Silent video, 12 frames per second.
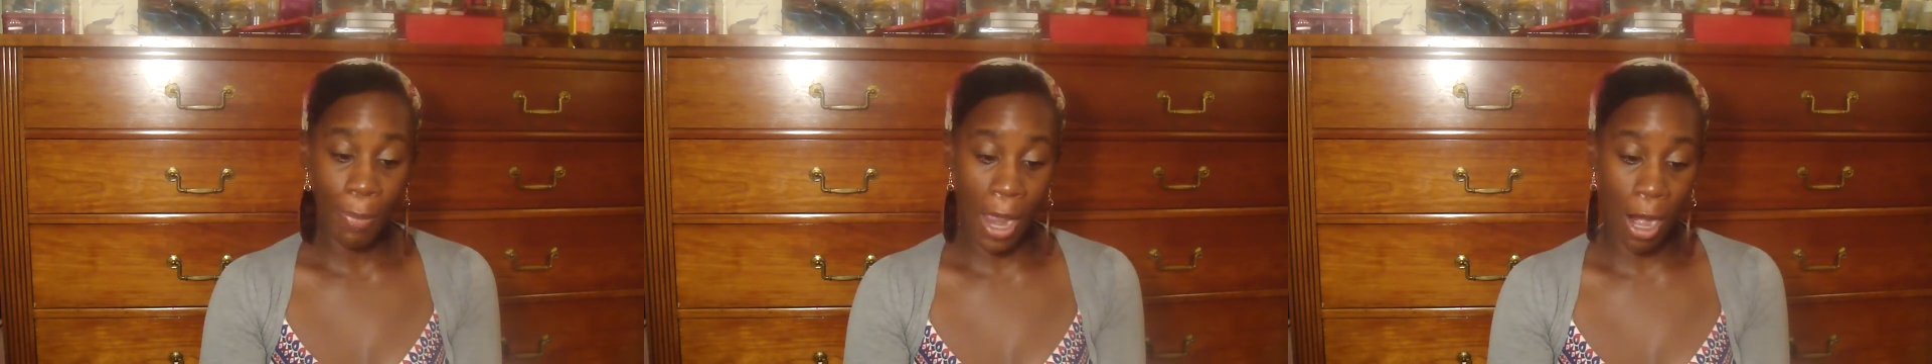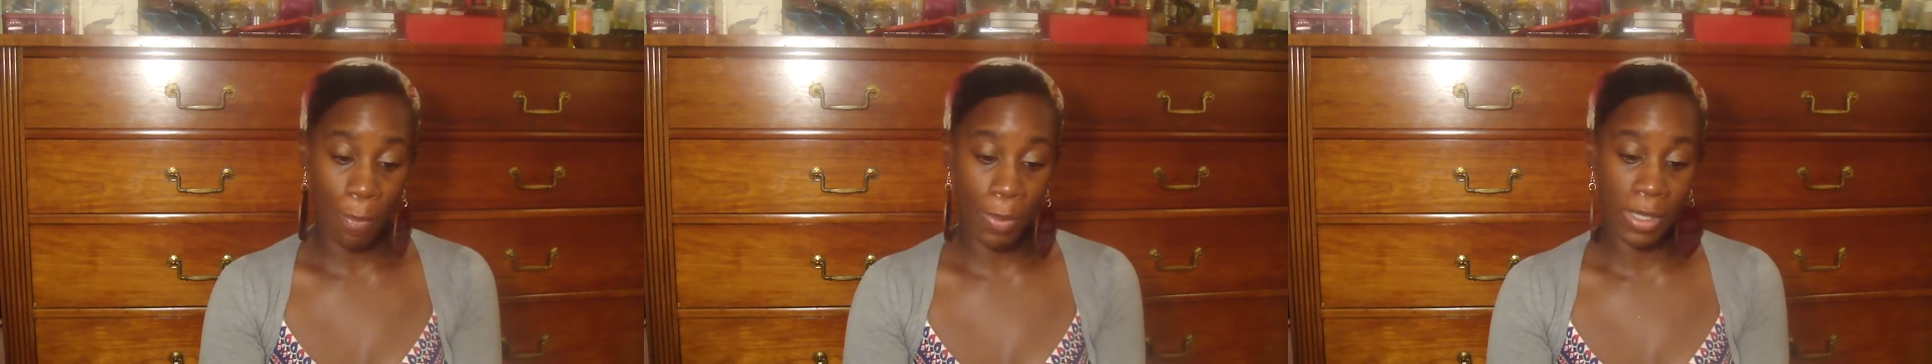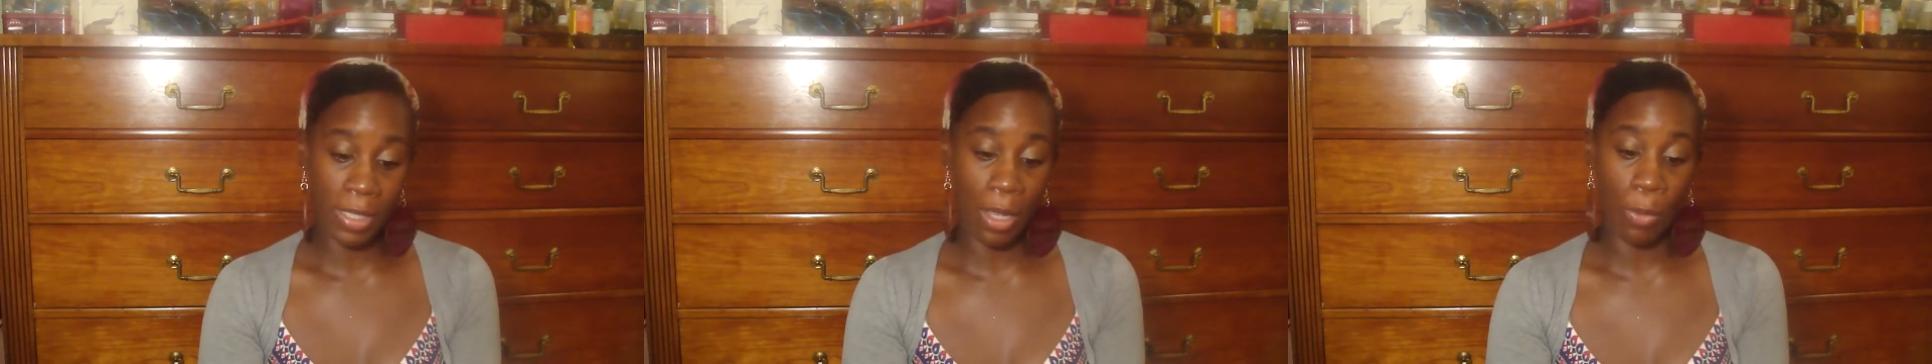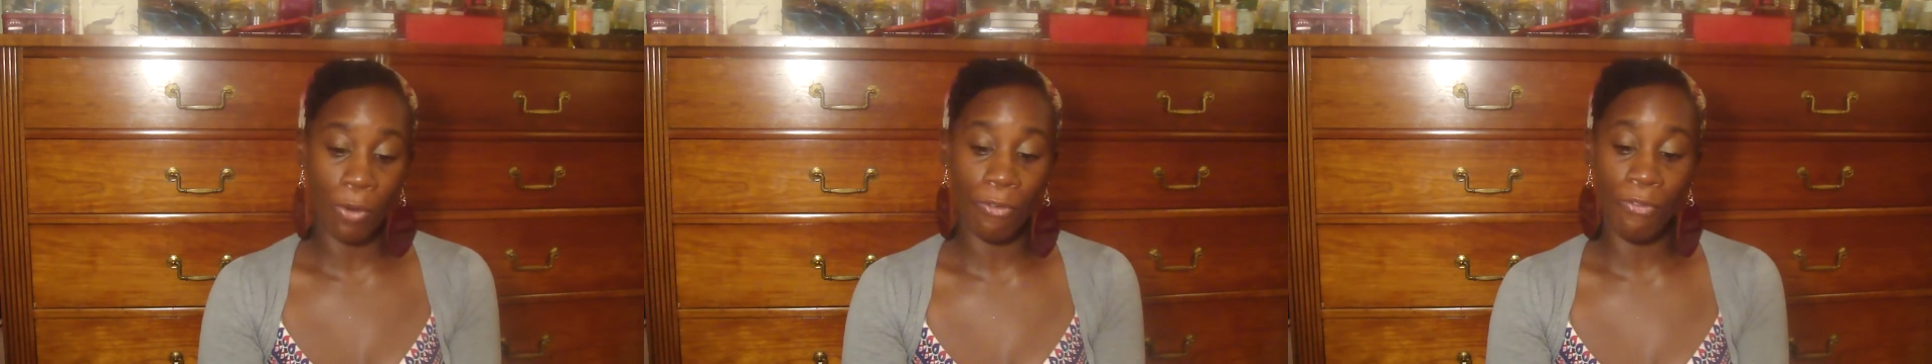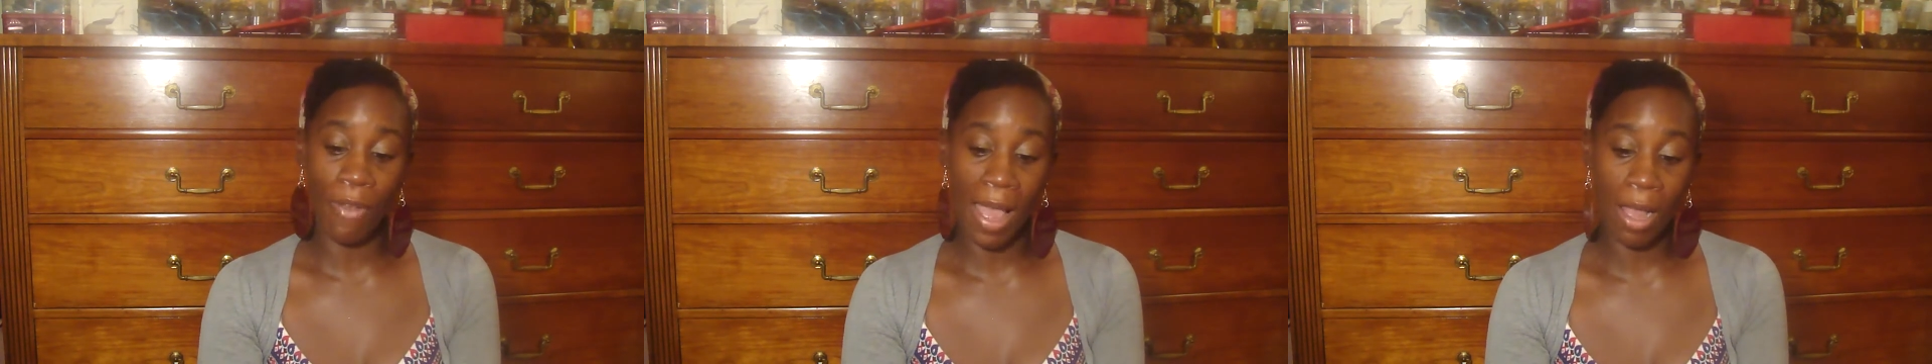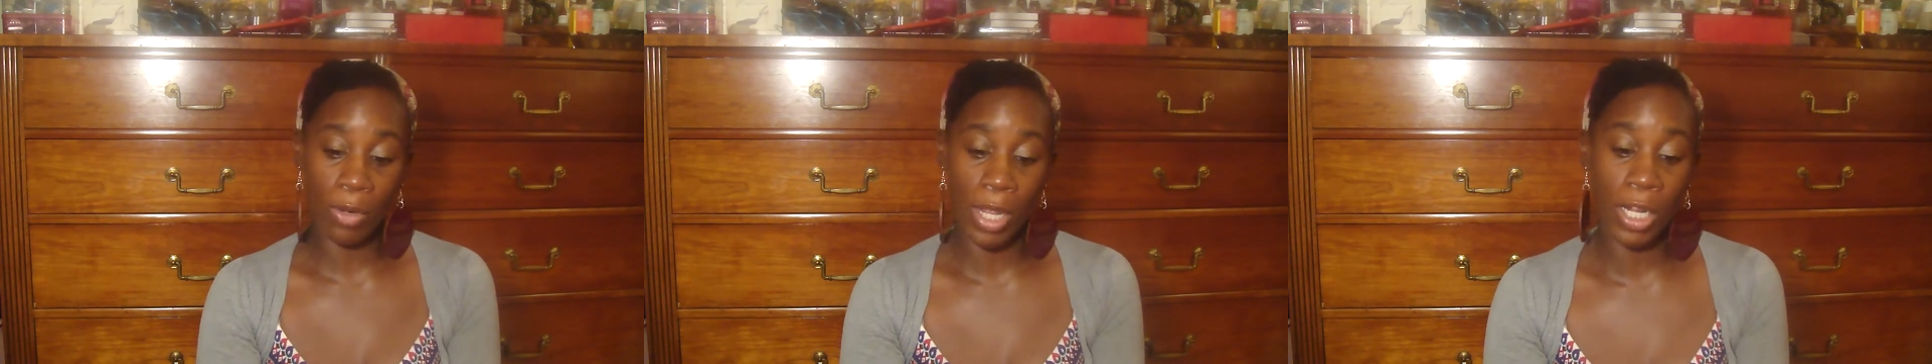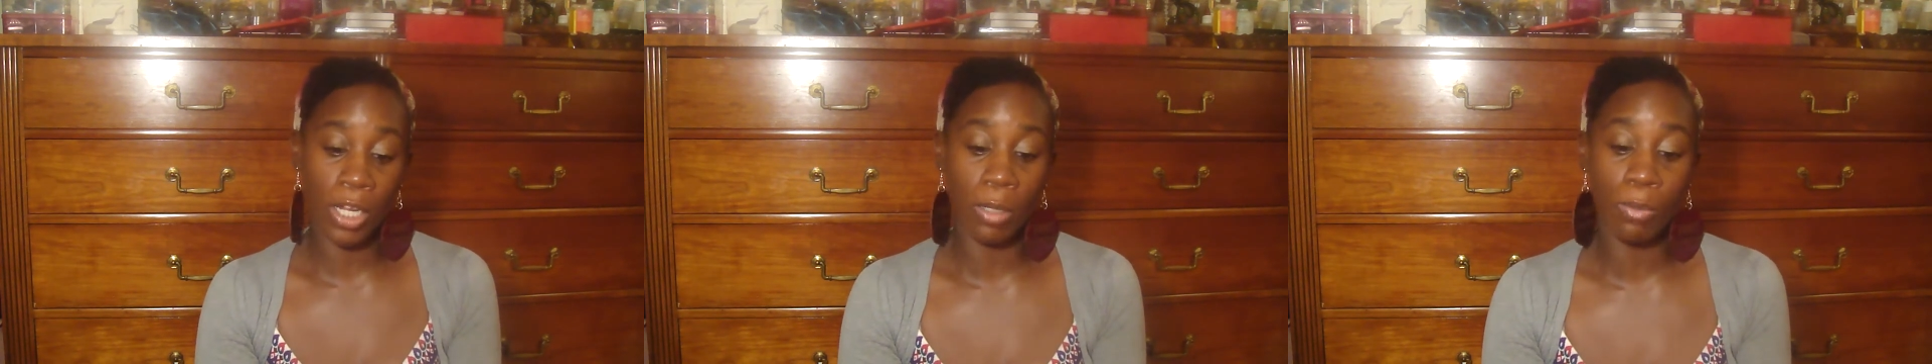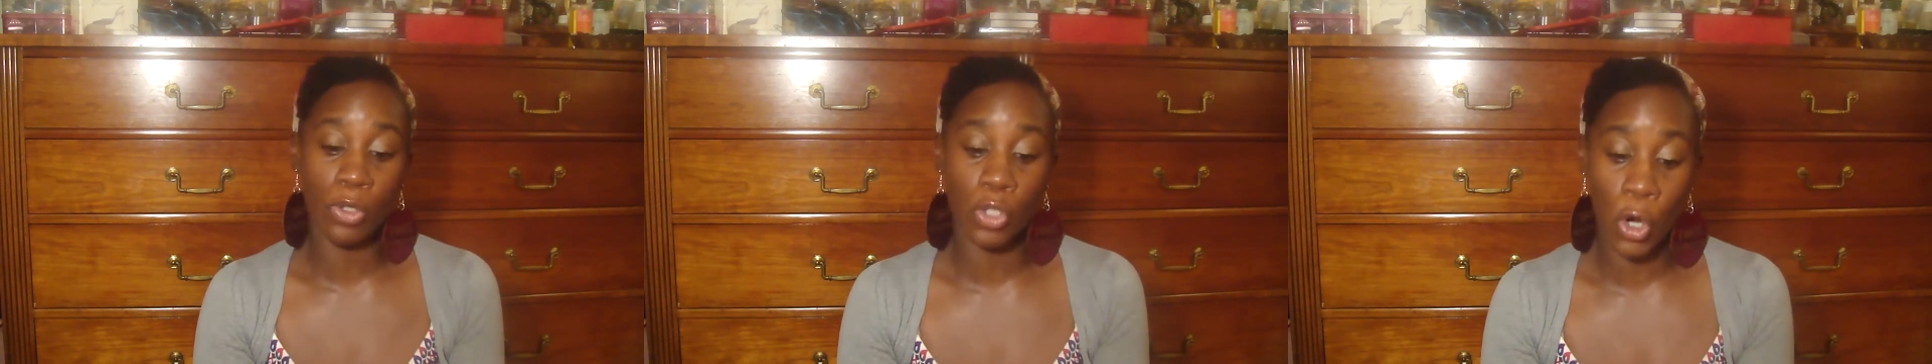parabens that were found and
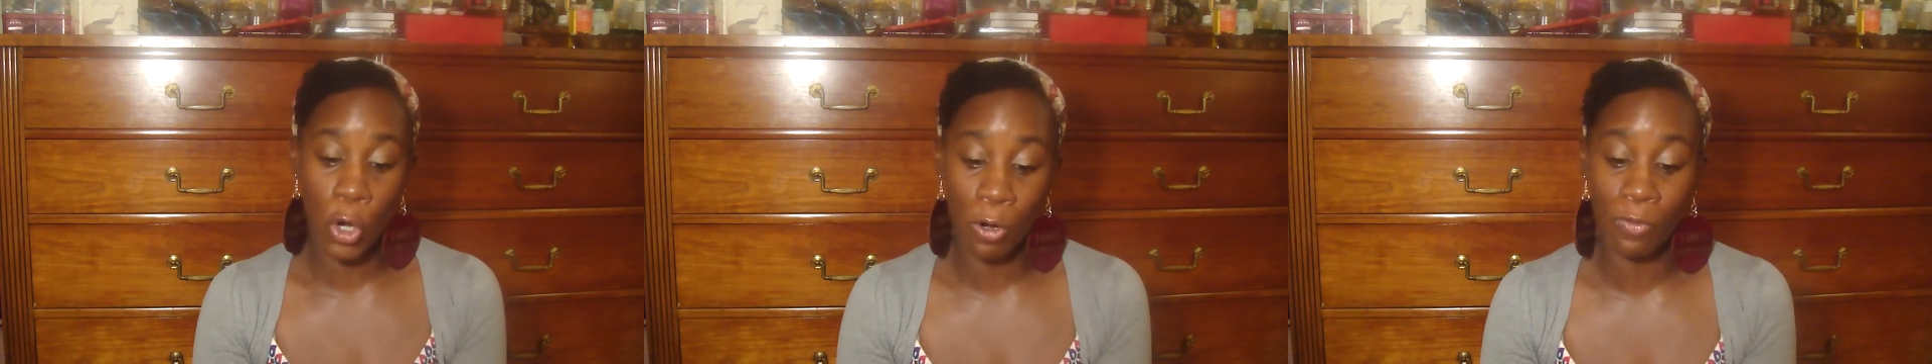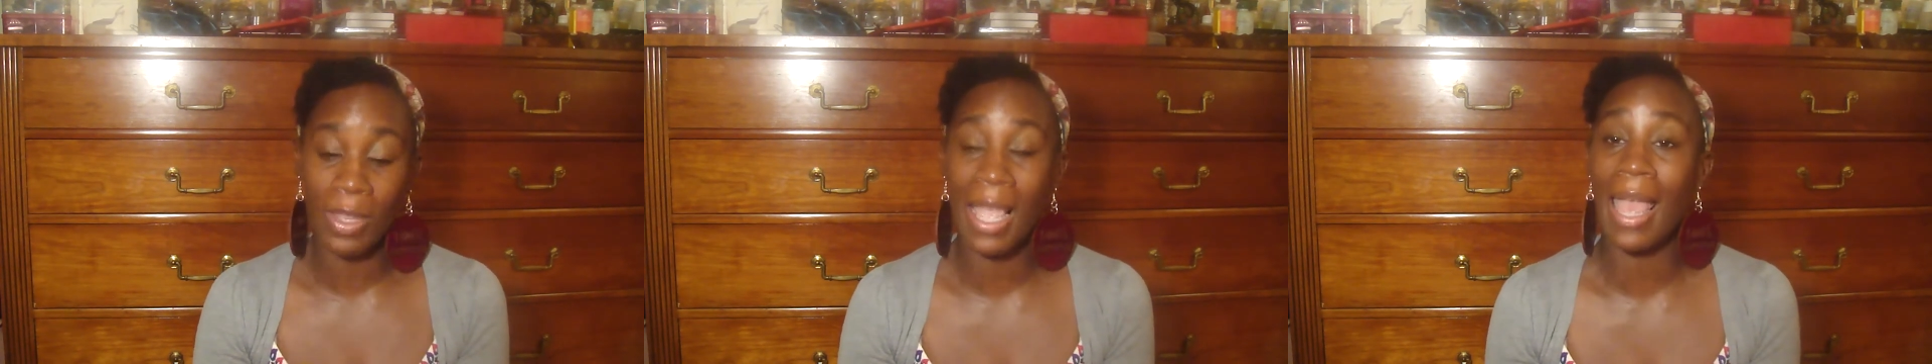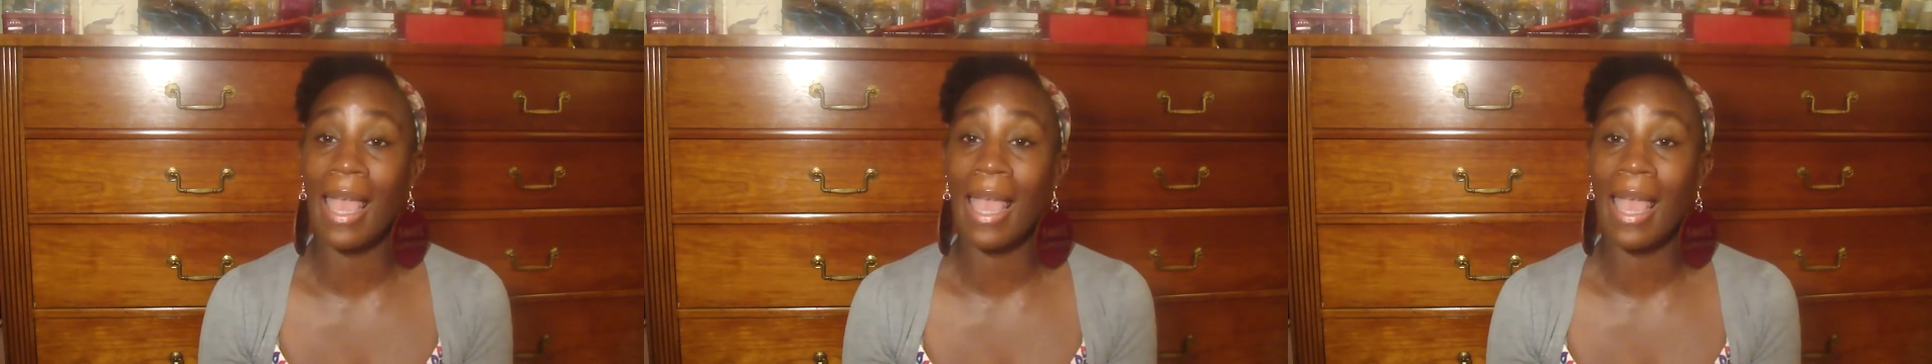observed